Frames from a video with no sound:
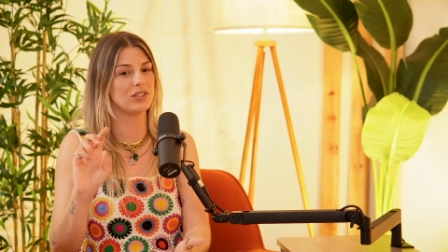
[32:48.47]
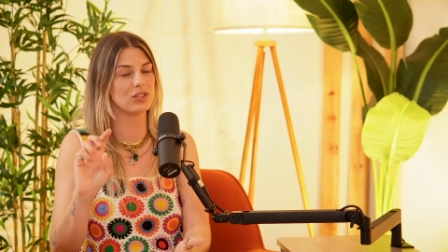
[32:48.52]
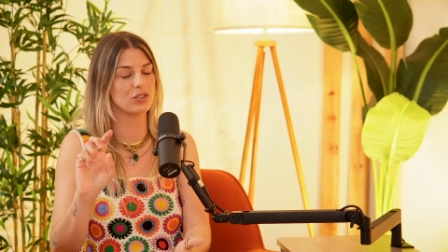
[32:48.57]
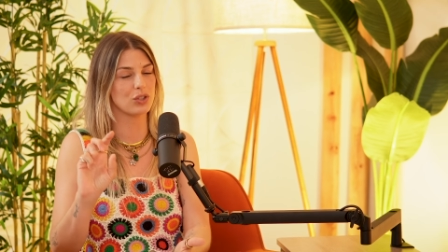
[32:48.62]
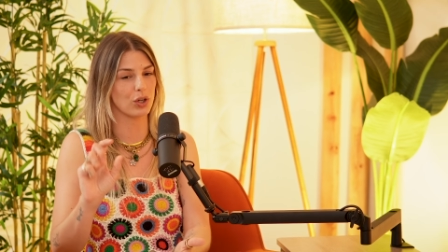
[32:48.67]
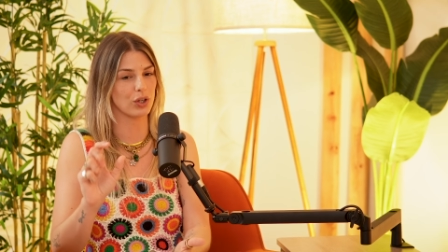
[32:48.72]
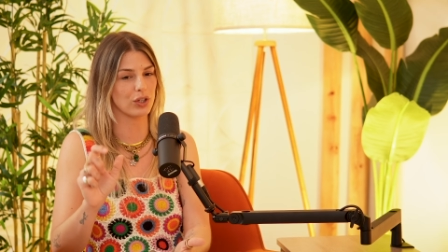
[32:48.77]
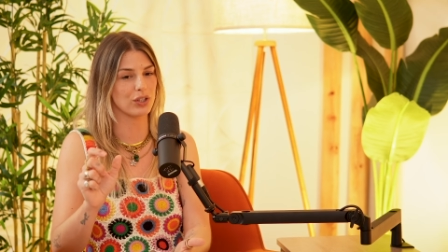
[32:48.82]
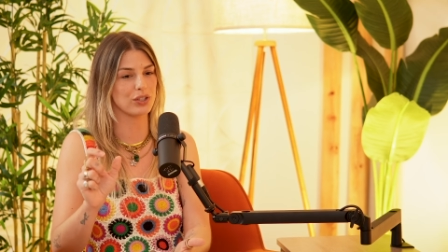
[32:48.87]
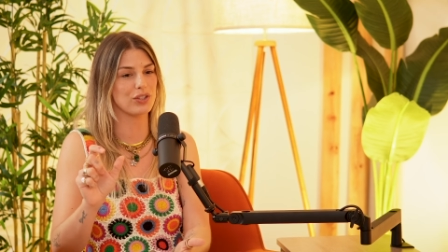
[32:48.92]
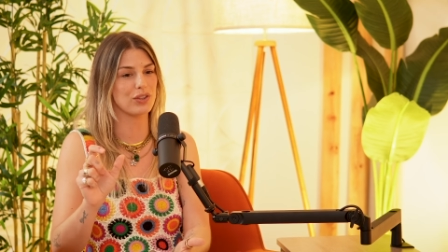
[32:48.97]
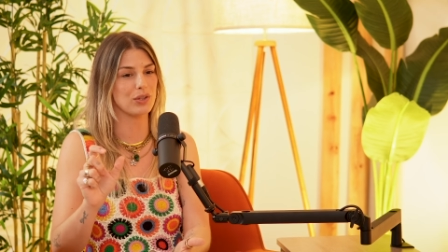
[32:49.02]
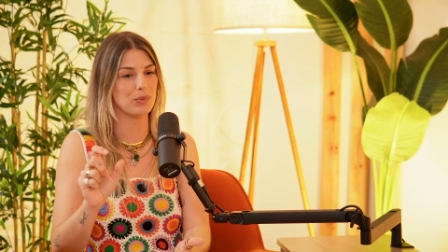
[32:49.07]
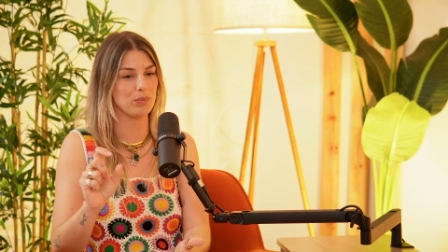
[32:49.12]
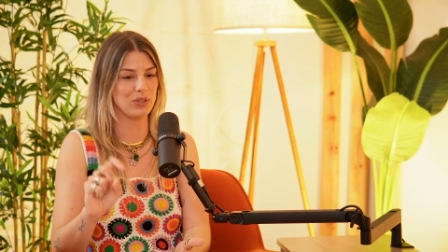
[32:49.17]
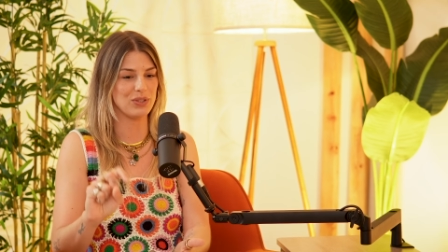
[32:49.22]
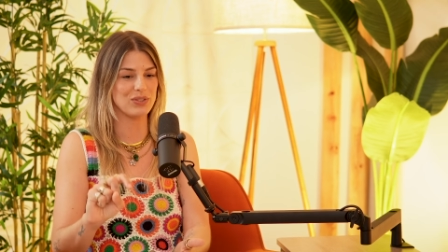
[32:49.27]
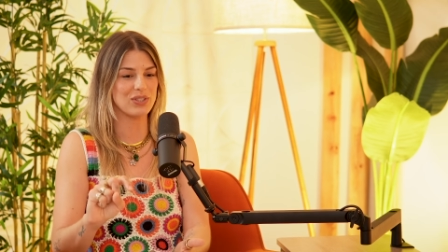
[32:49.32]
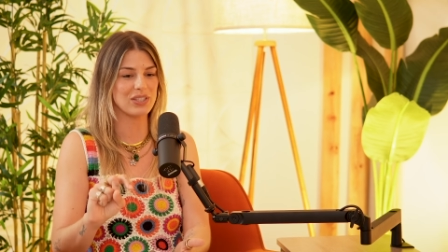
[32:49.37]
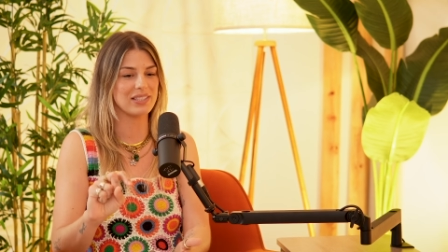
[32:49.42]
turned the
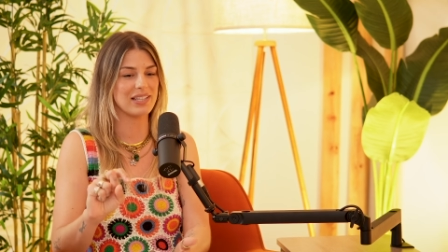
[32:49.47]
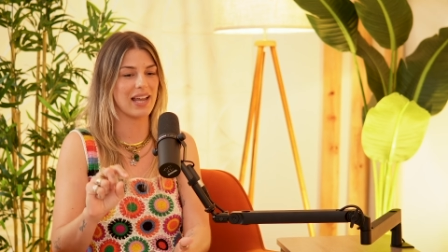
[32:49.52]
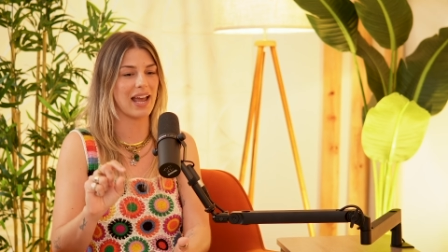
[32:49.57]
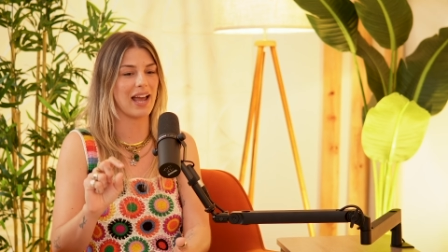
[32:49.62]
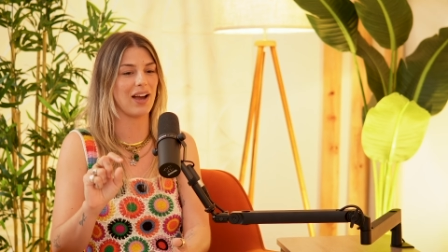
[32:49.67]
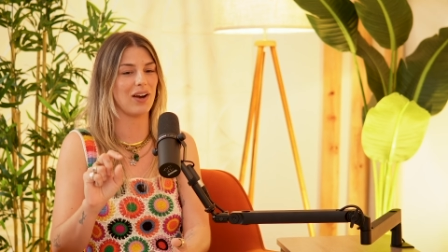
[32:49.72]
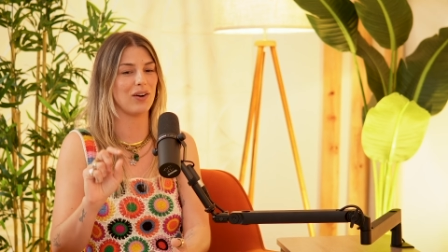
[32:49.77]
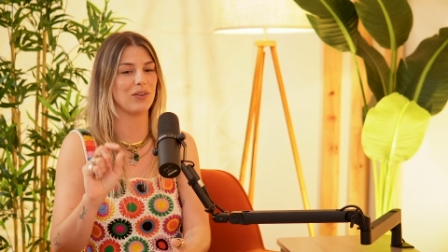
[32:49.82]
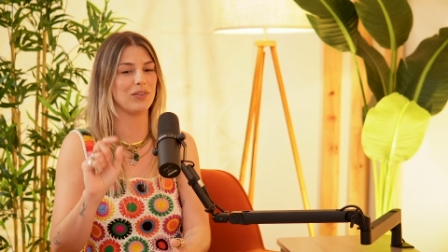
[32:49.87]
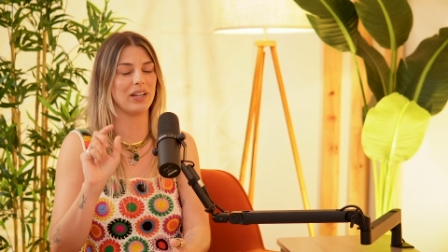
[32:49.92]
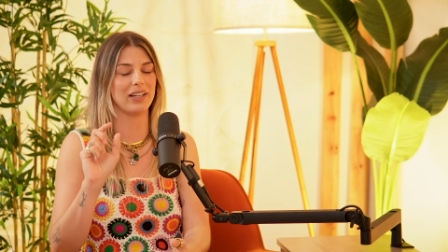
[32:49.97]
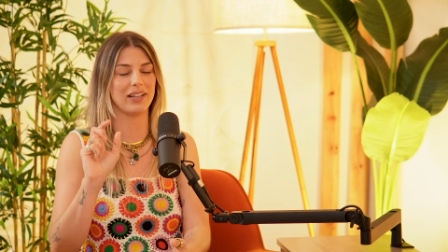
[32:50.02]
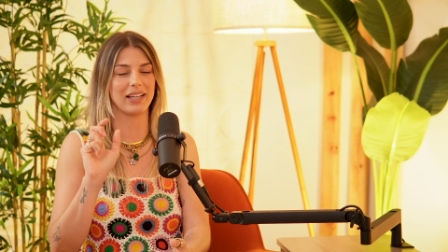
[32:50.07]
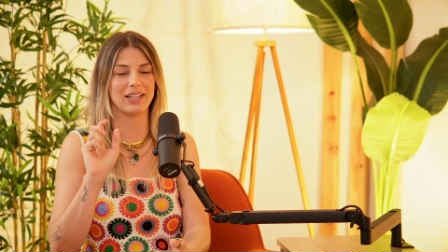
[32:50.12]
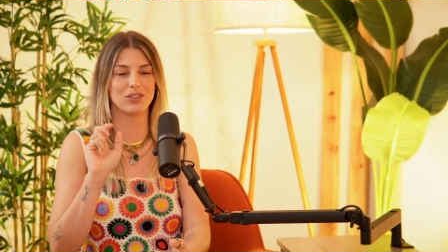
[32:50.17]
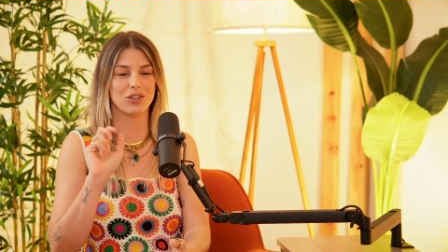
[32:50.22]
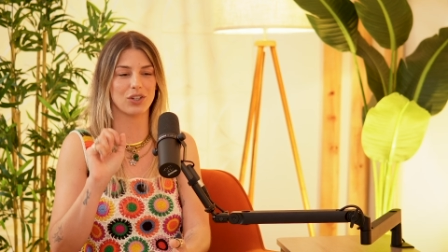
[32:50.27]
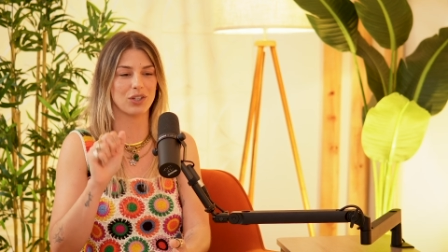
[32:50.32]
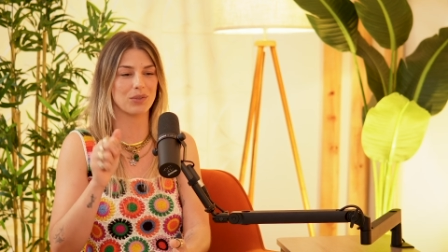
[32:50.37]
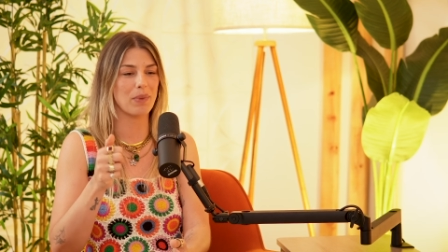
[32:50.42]
music down and
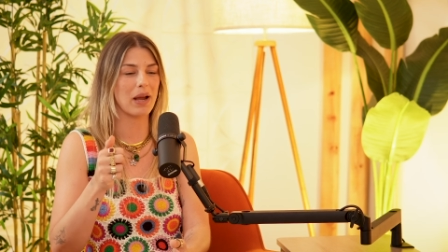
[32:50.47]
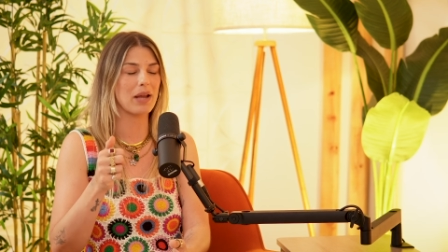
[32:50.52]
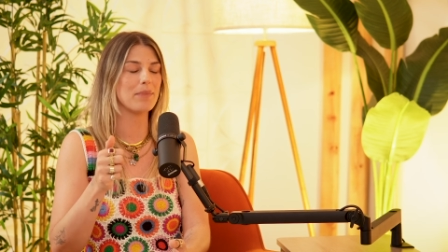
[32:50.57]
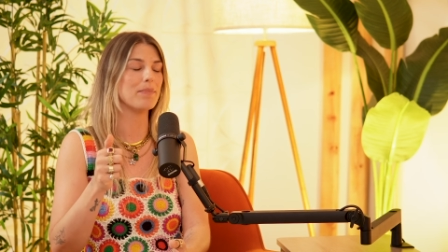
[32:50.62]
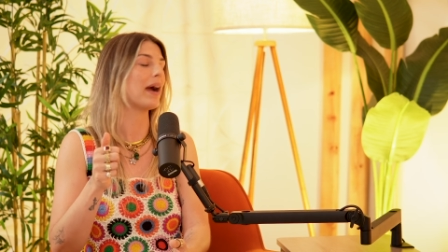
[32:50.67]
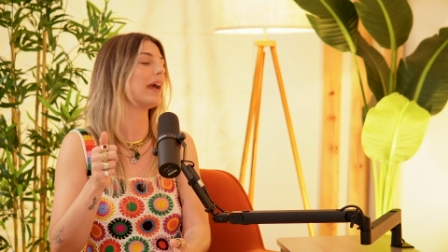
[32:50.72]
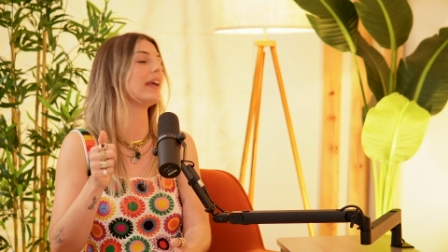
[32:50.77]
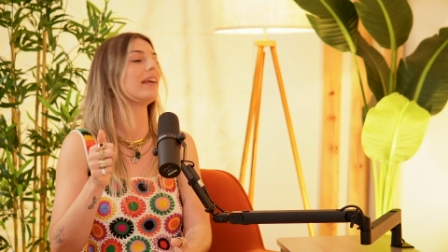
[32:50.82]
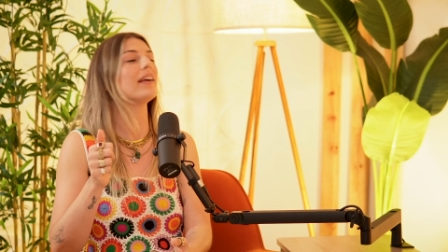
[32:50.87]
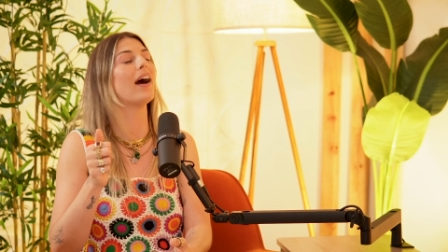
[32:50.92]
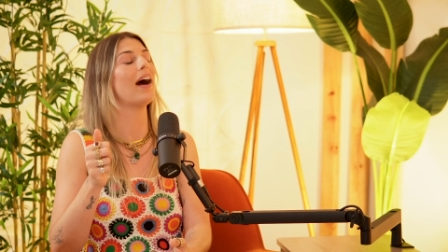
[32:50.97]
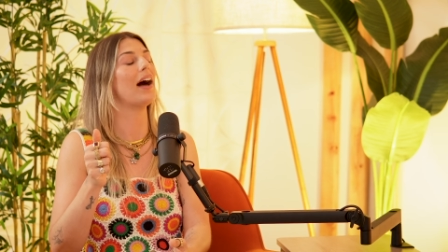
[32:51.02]
like turned my mic